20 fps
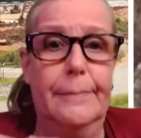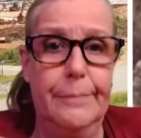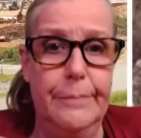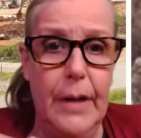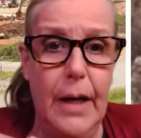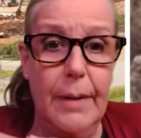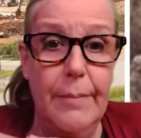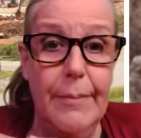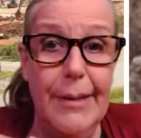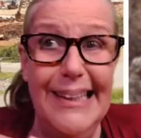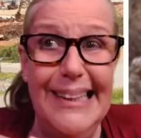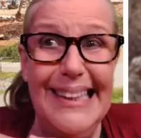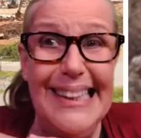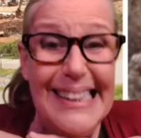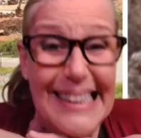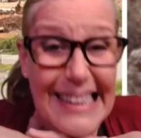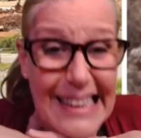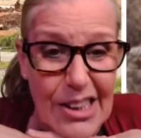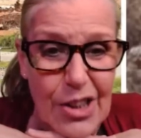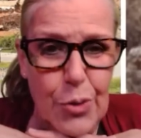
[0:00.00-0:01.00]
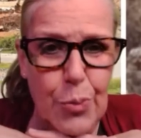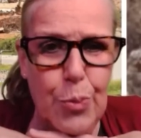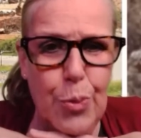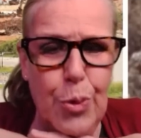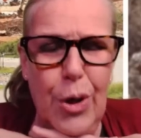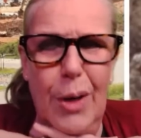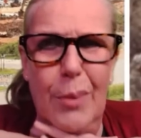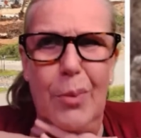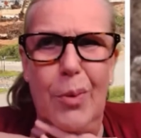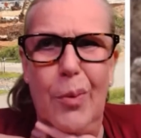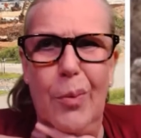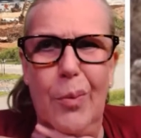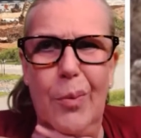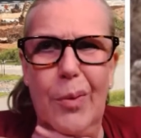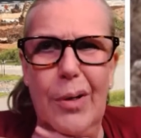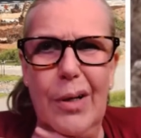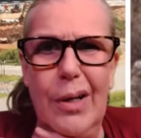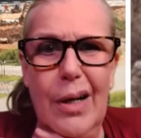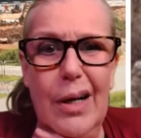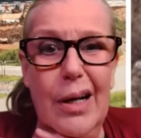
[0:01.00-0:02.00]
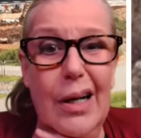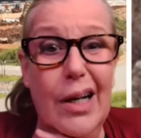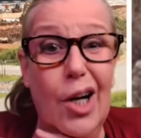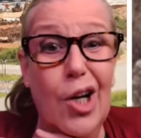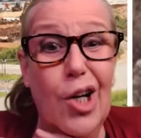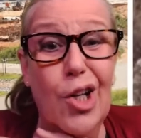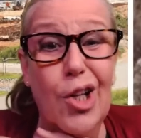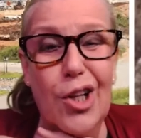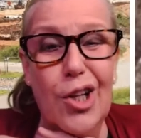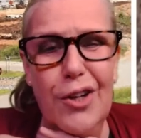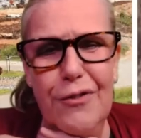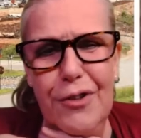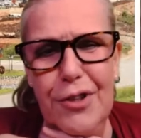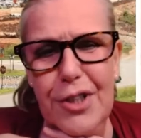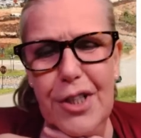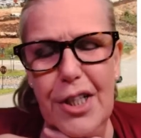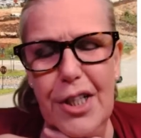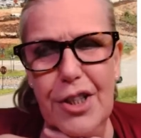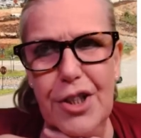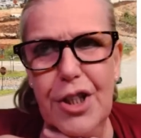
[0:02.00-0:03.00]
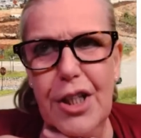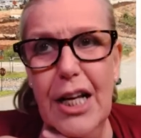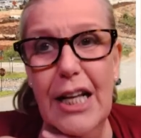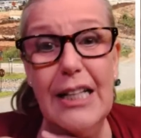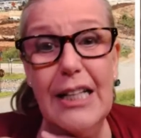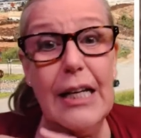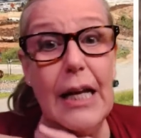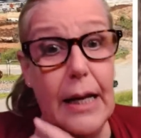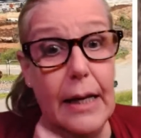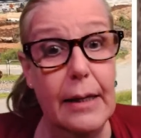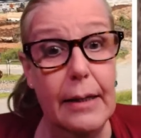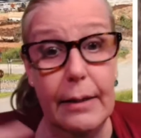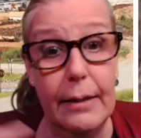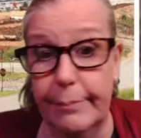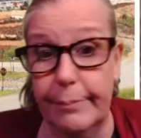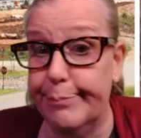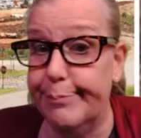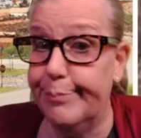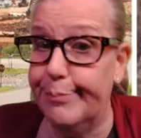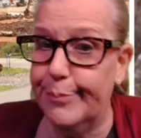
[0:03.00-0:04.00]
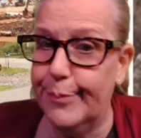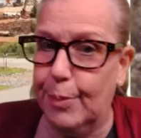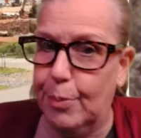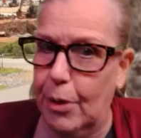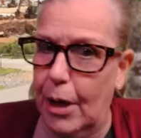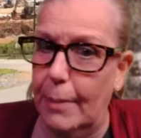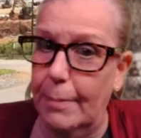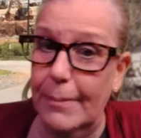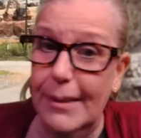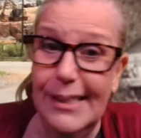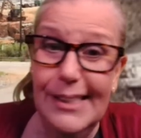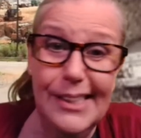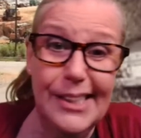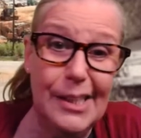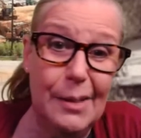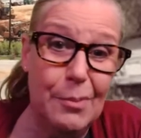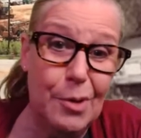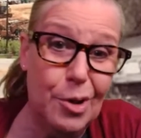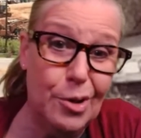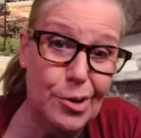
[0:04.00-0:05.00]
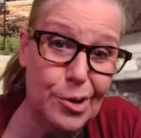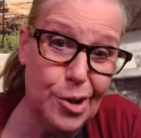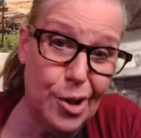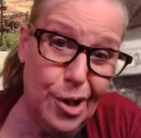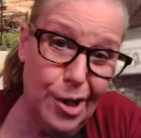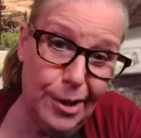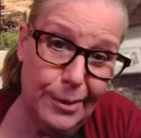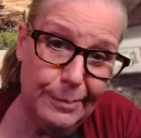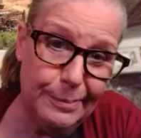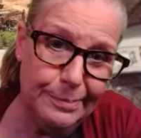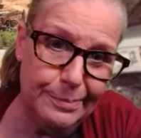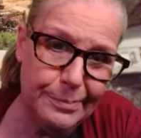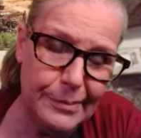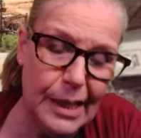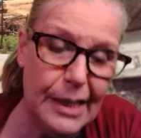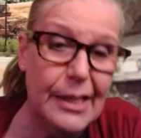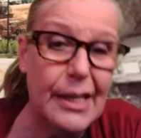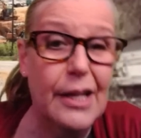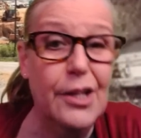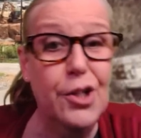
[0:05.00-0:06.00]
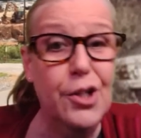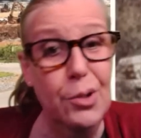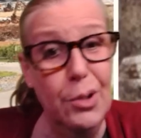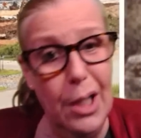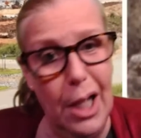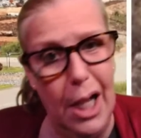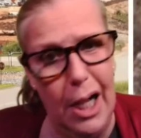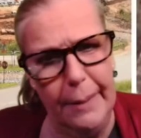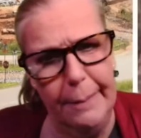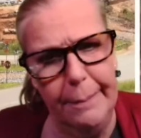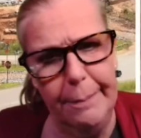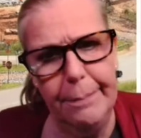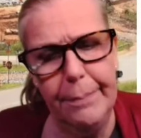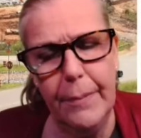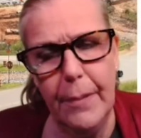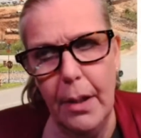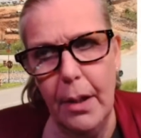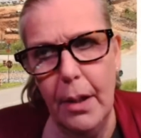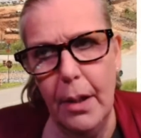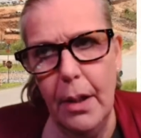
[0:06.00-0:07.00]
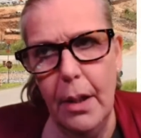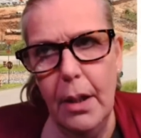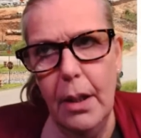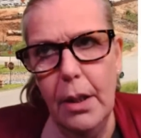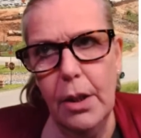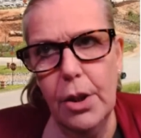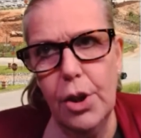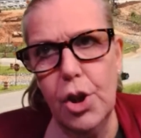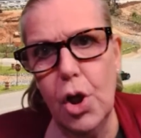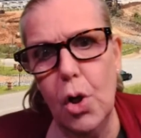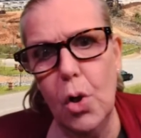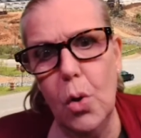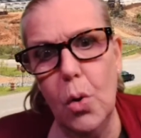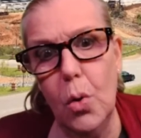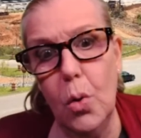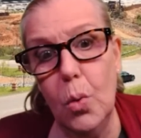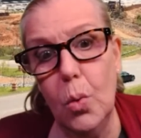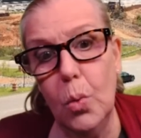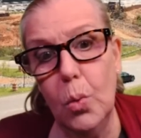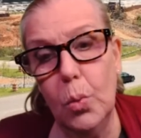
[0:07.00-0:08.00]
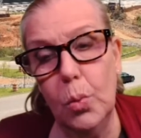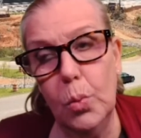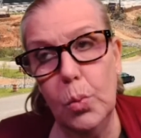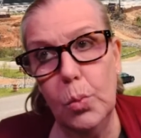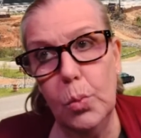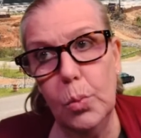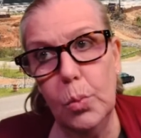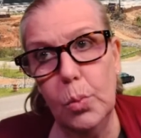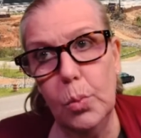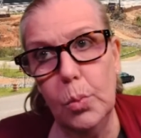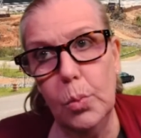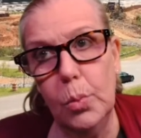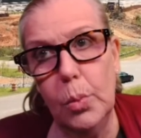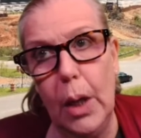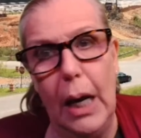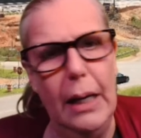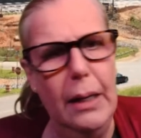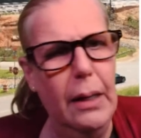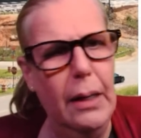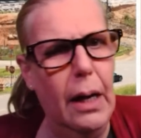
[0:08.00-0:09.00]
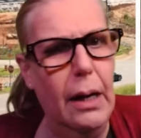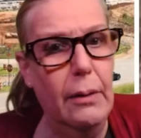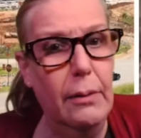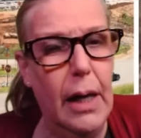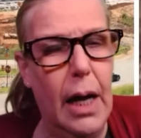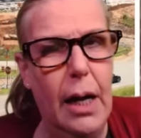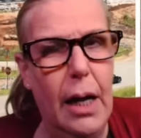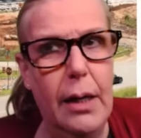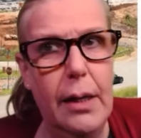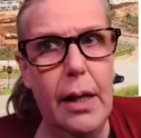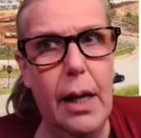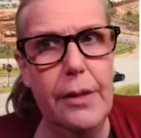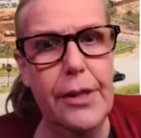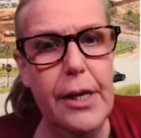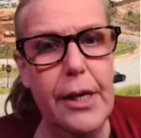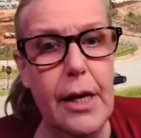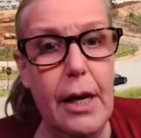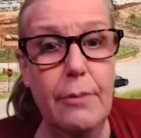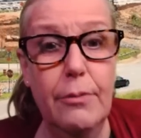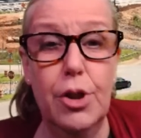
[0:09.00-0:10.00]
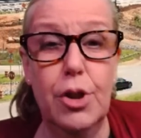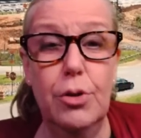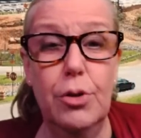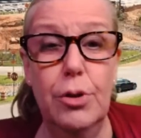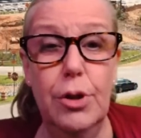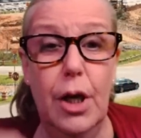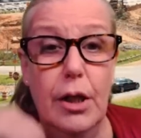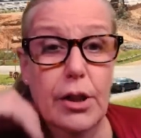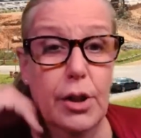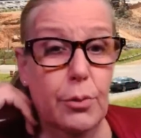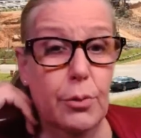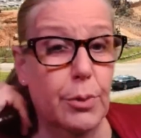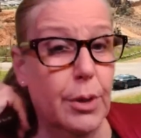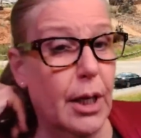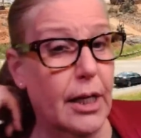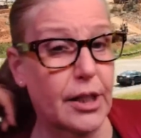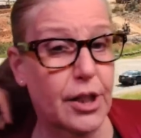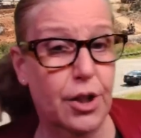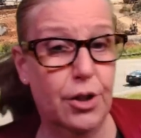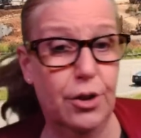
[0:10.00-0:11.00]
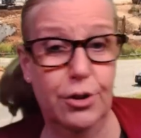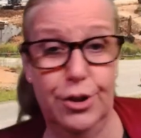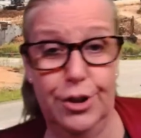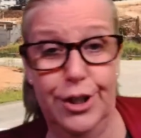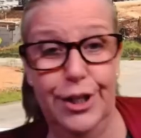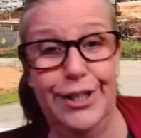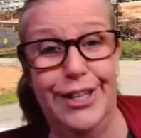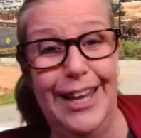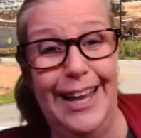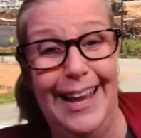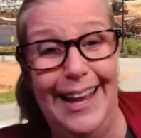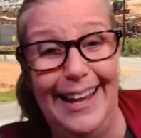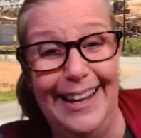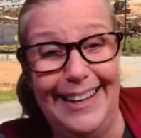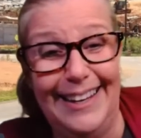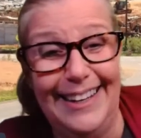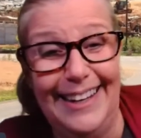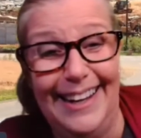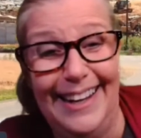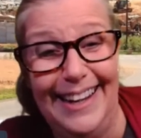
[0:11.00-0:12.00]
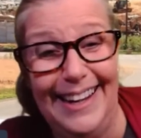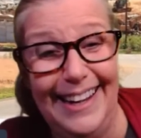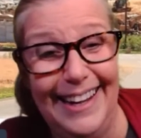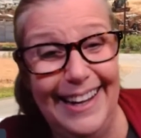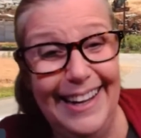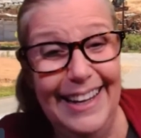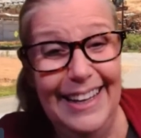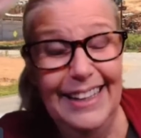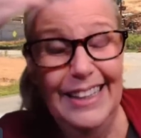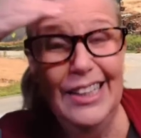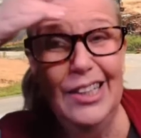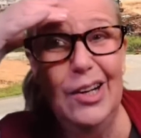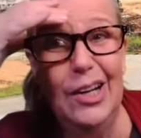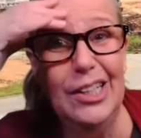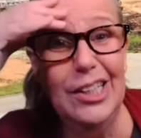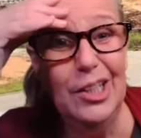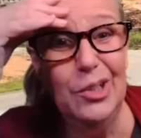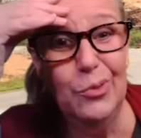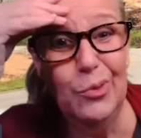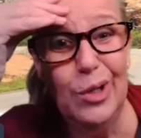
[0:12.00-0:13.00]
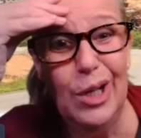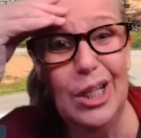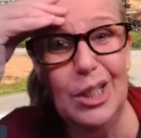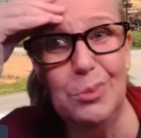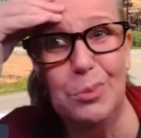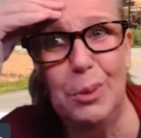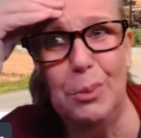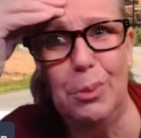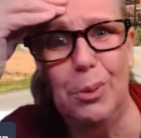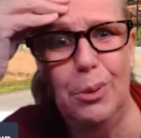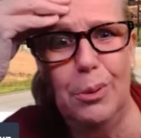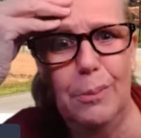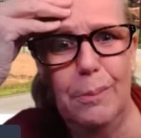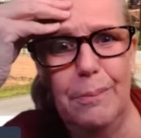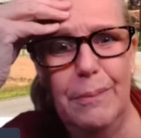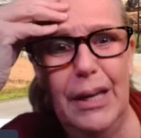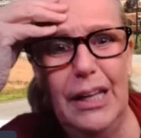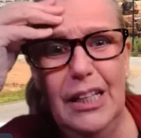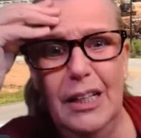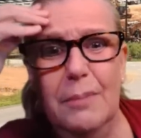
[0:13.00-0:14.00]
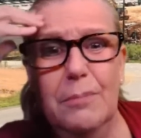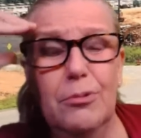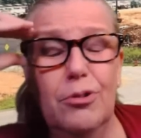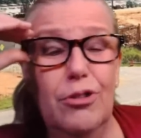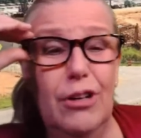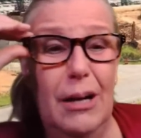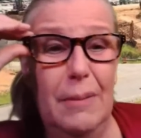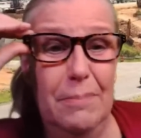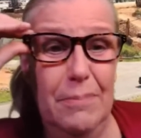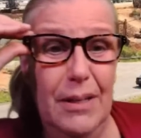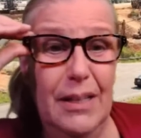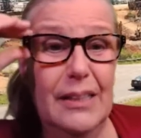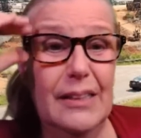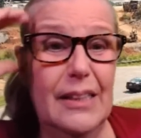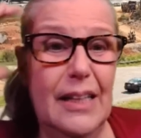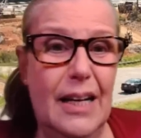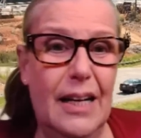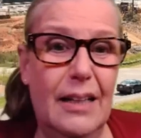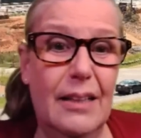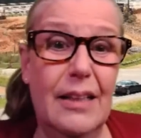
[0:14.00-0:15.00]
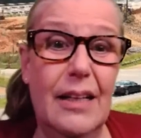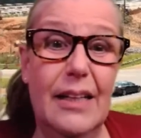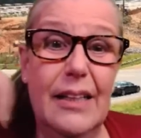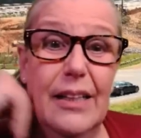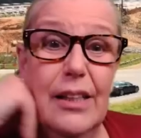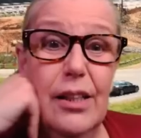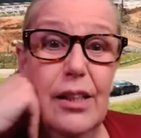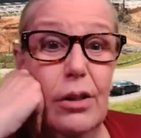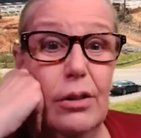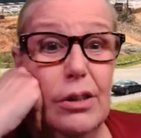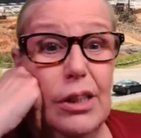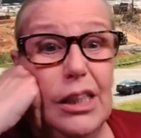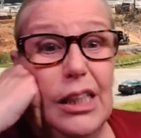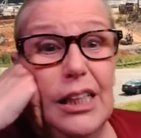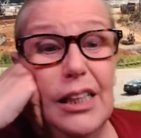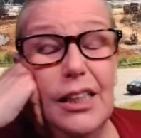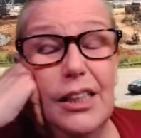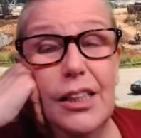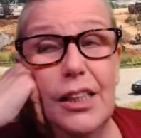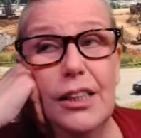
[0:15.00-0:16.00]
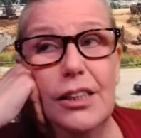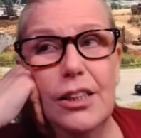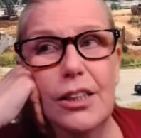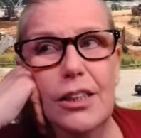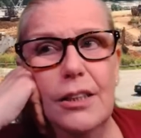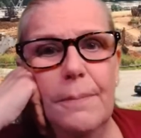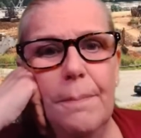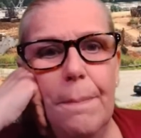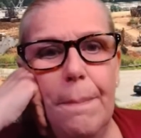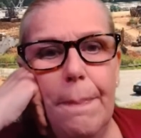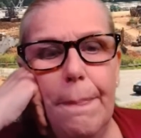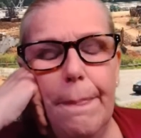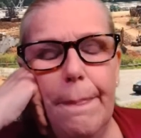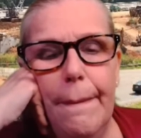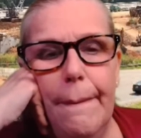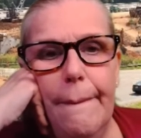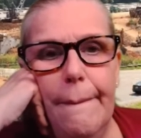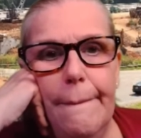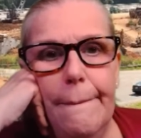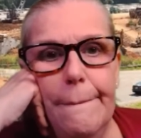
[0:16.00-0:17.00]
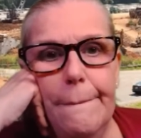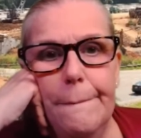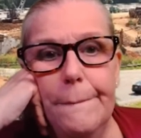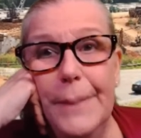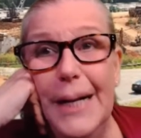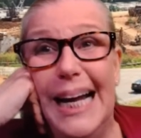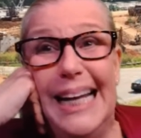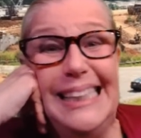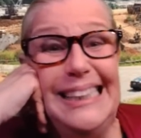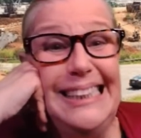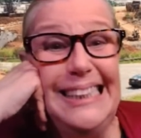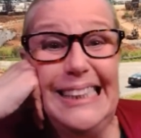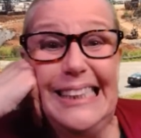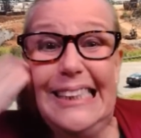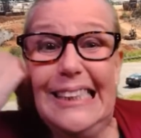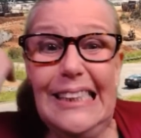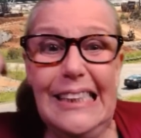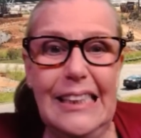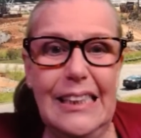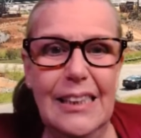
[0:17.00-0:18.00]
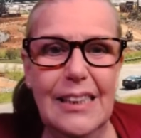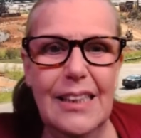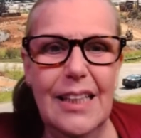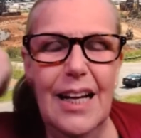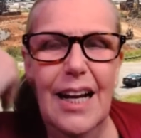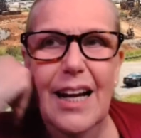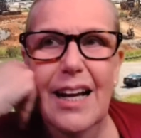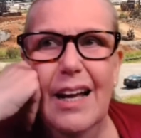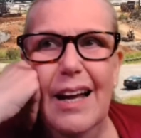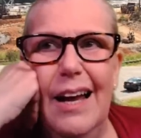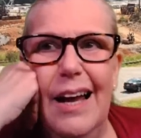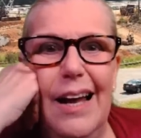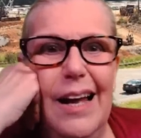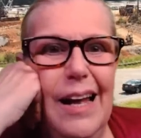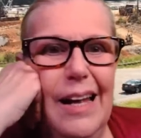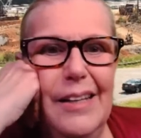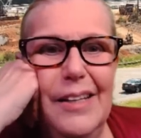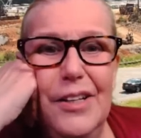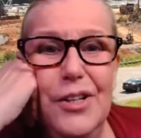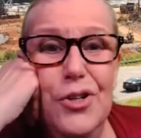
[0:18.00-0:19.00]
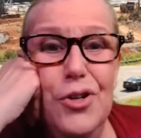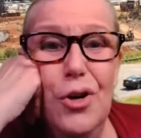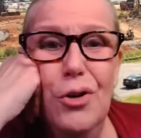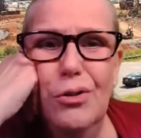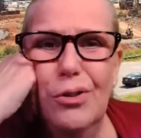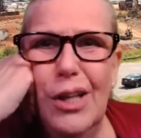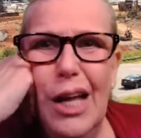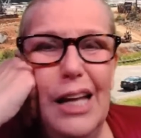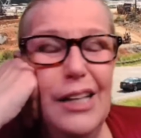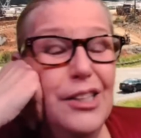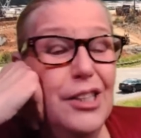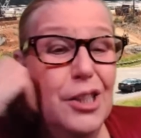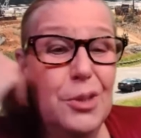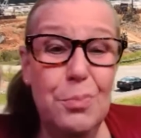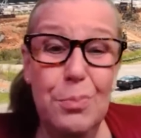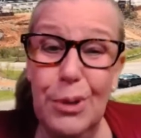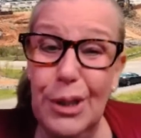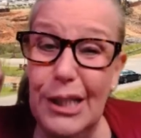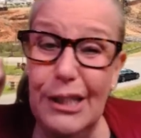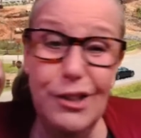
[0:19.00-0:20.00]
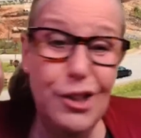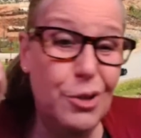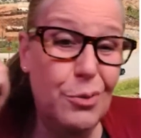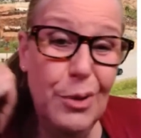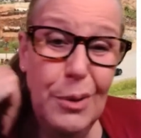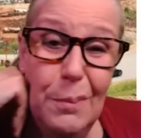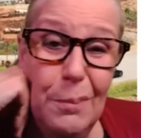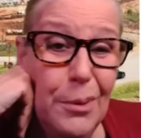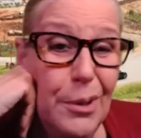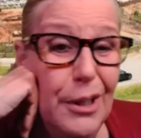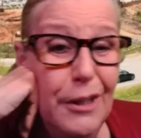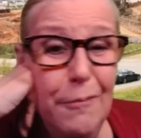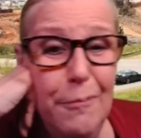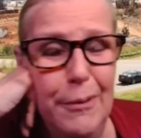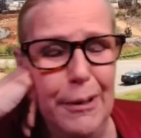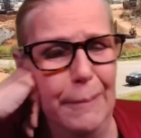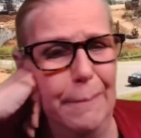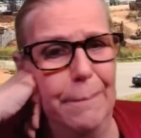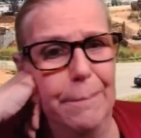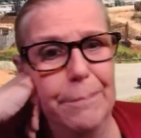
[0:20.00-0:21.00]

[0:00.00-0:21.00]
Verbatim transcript: I mean, this is the problem. Uh, are you looking for attention? And the problem is, some girls are, and they do lie. So I, I, I think I was too young to realize girls did that. you know, I didn't realize people made up crap like that, like you know, to get attention. But I just I, I didn't know. I just believe she wouldn't believe me.